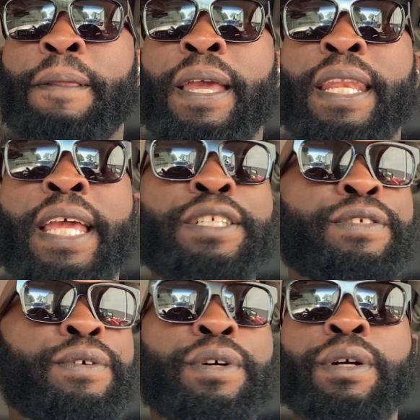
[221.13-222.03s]
And that's
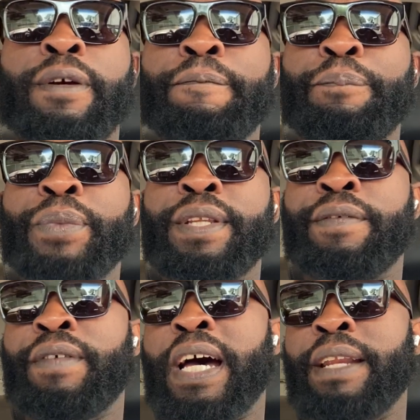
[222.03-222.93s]
your
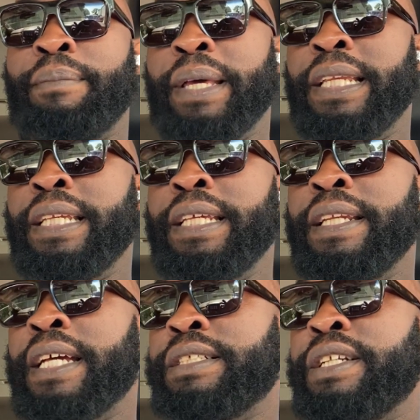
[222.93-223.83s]
divine ability.
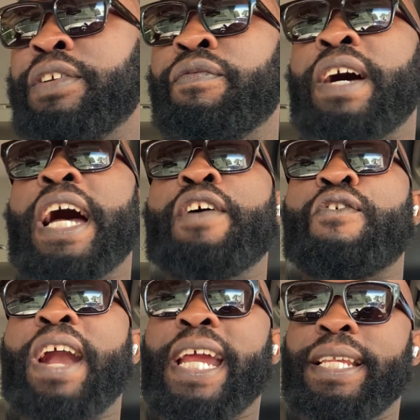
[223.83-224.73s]
That's your divine
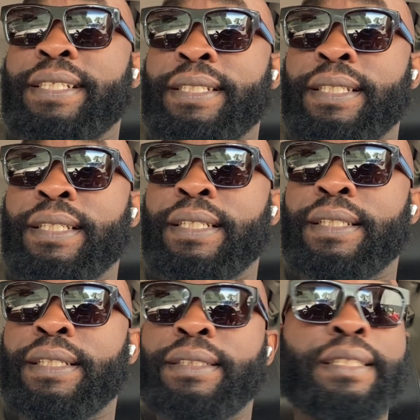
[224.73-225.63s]
right.
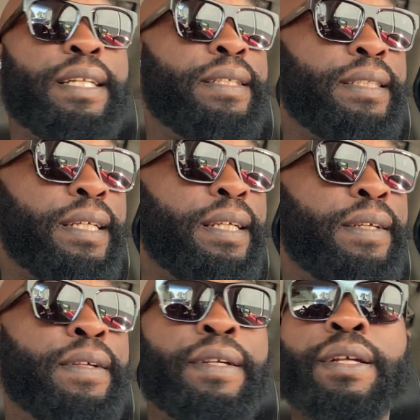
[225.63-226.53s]
It's another
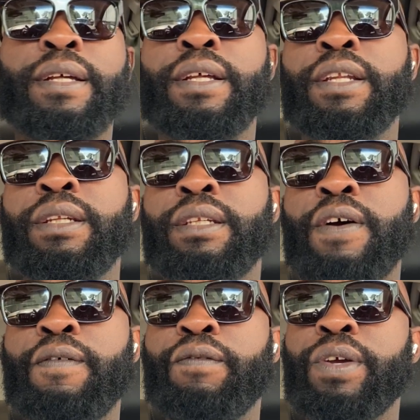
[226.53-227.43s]
thing.
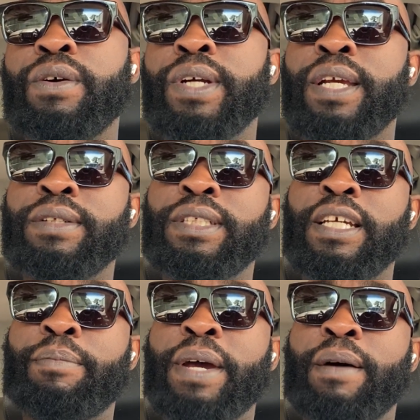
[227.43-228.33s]
Don't feel guilty
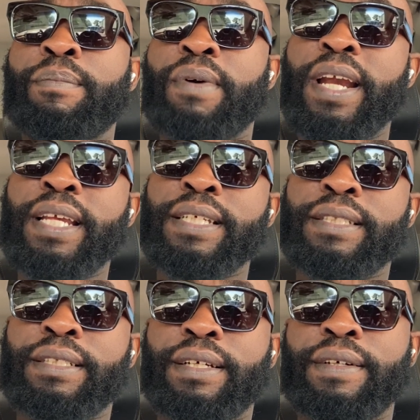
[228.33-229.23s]
about breaking
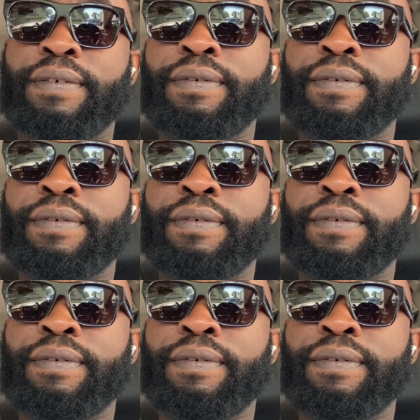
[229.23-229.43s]
stuff.